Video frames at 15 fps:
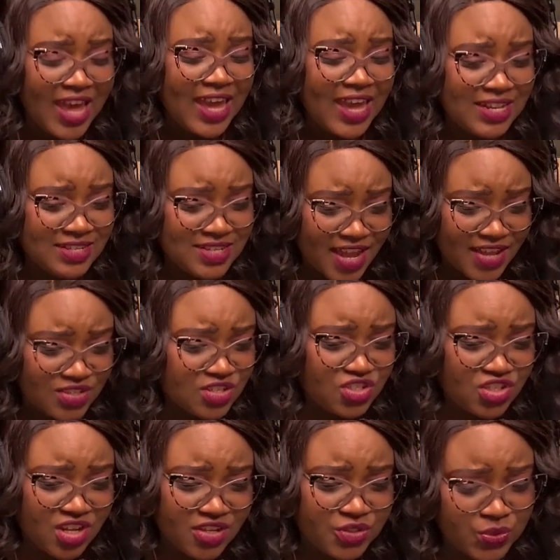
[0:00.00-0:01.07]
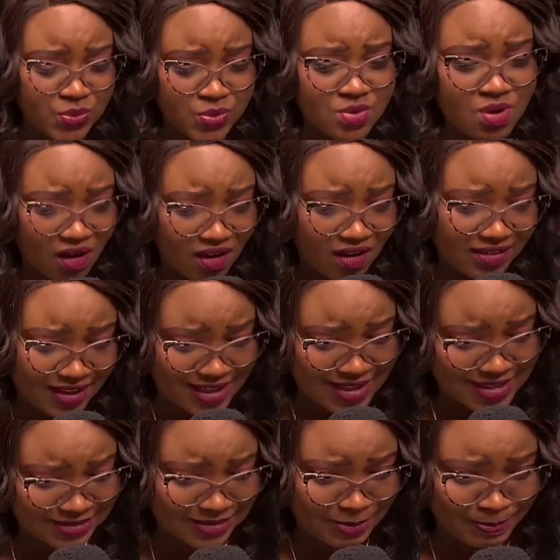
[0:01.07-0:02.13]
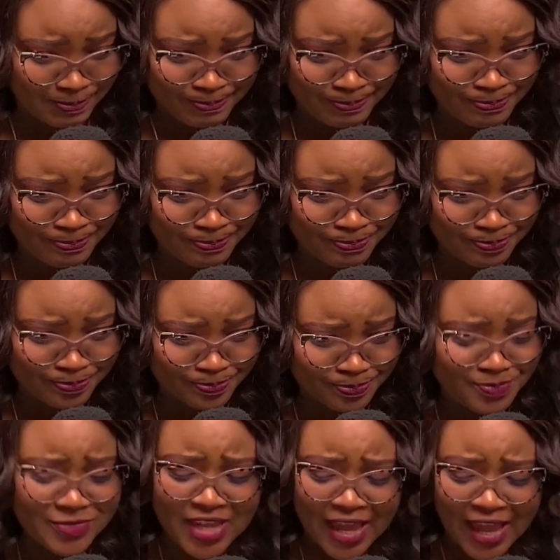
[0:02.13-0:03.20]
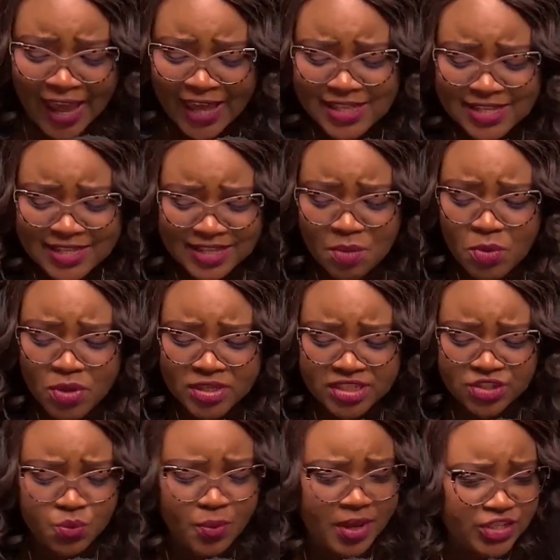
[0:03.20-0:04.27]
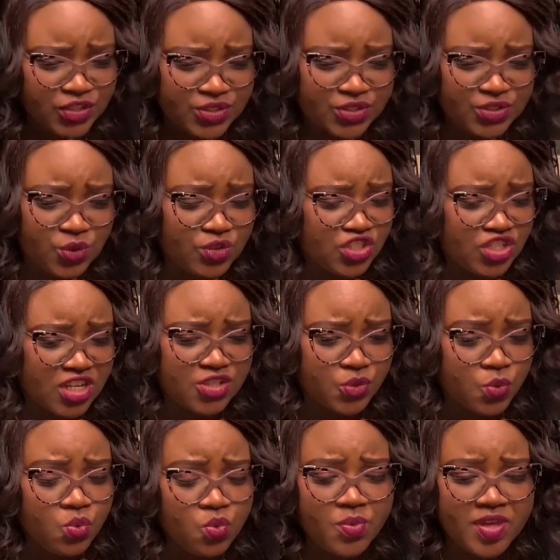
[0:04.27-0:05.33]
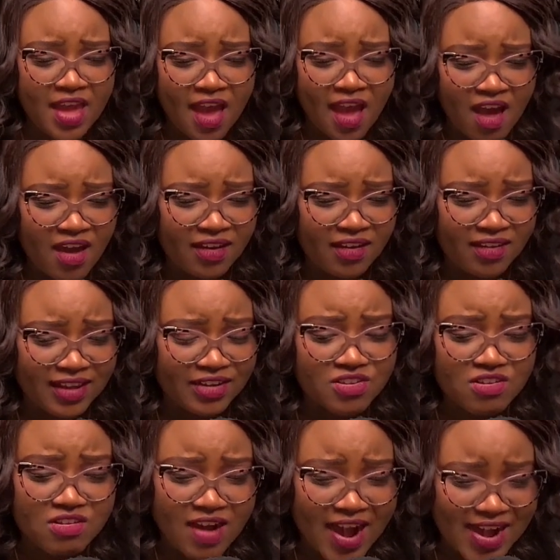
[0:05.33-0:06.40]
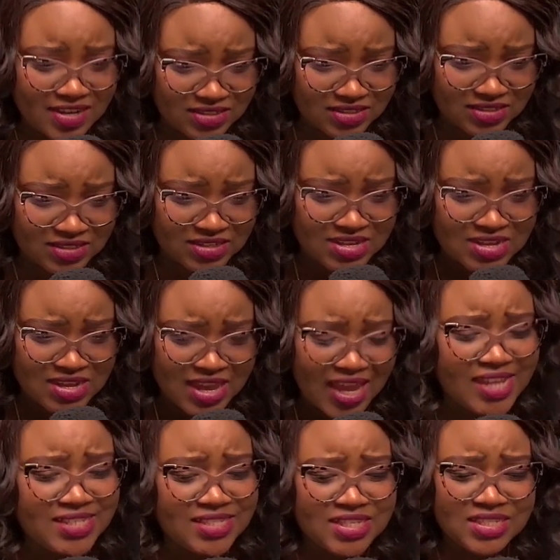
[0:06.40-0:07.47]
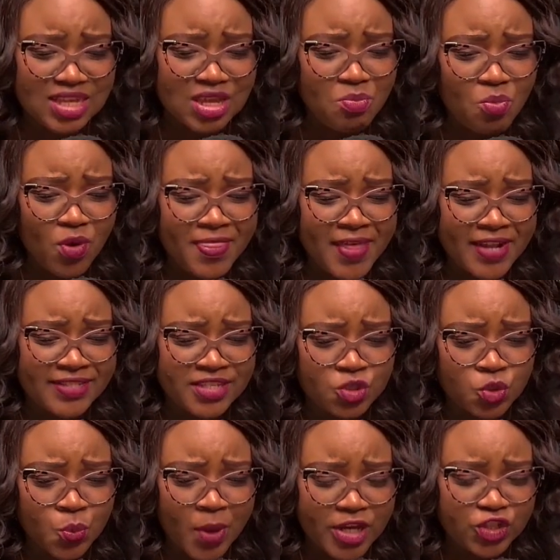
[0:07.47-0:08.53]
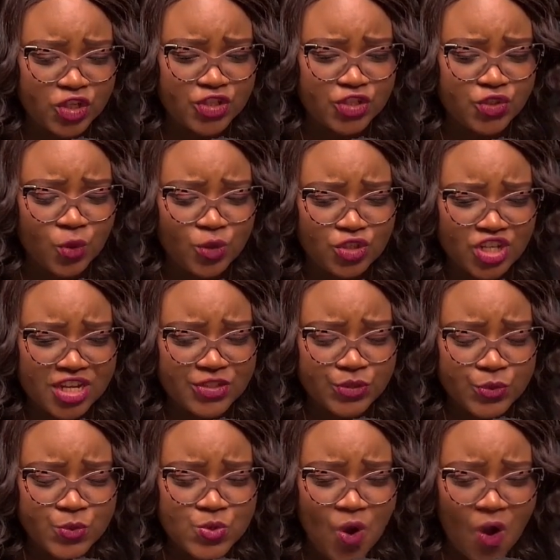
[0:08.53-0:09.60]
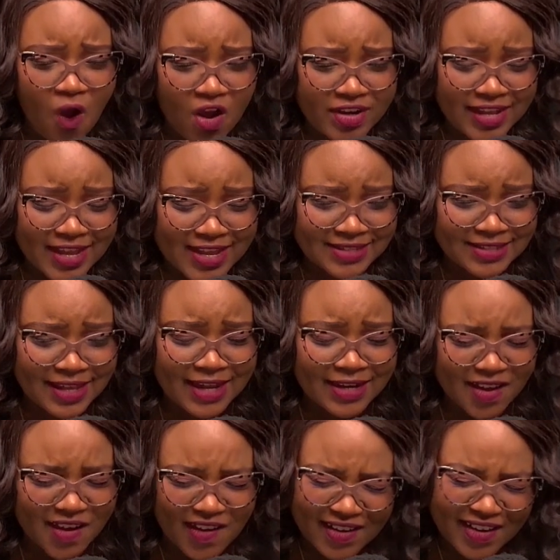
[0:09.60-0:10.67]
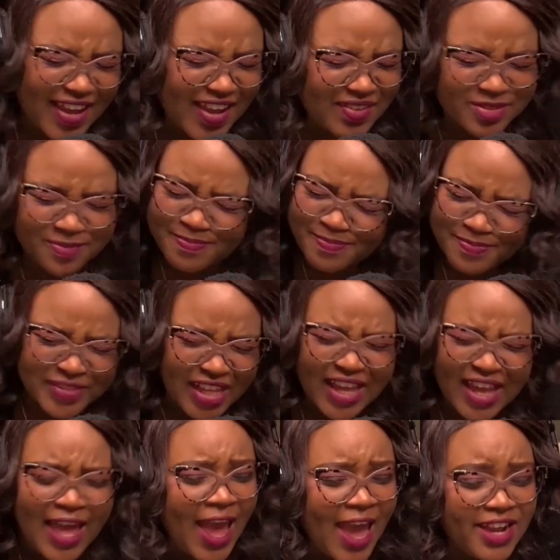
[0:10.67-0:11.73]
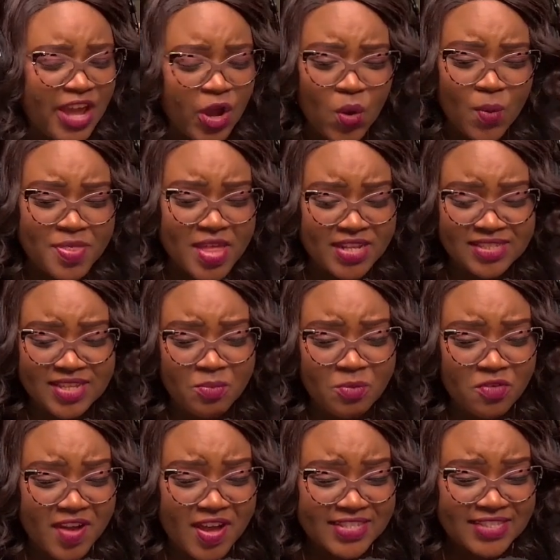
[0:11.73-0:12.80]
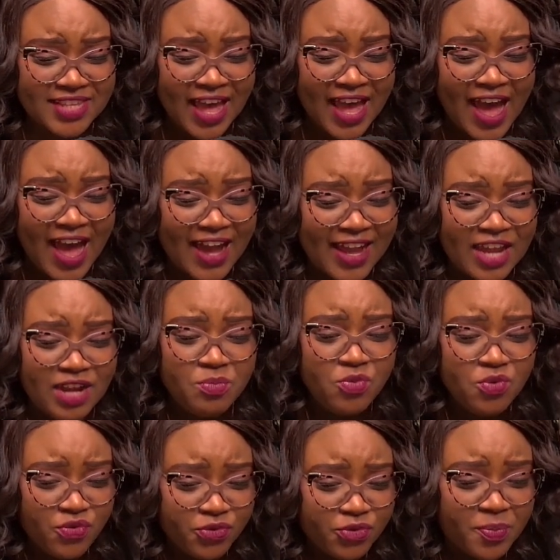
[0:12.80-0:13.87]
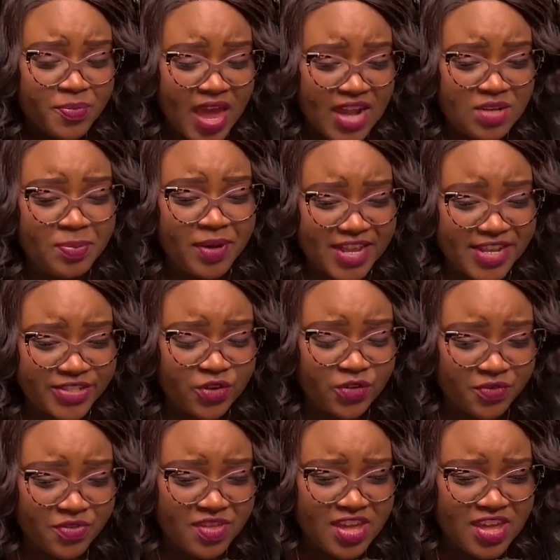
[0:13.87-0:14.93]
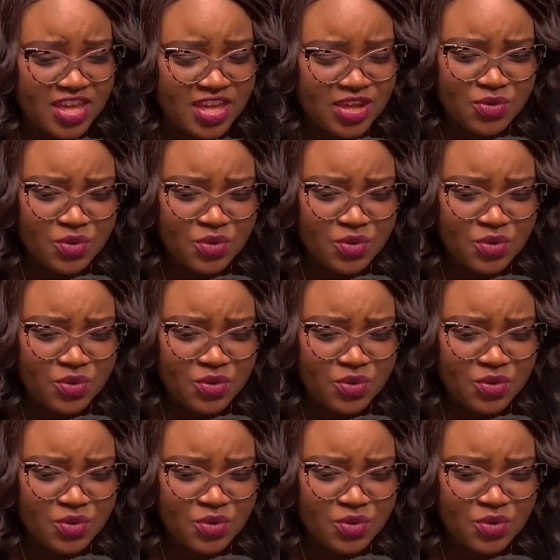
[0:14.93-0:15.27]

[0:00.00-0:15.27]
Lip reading: it doesn't change who God is. The same way situations don't change who we are in Christ. It's the same way that situations don't change who God is in our lives. Mm. And I hope that some of us can move from that place of thinking, you know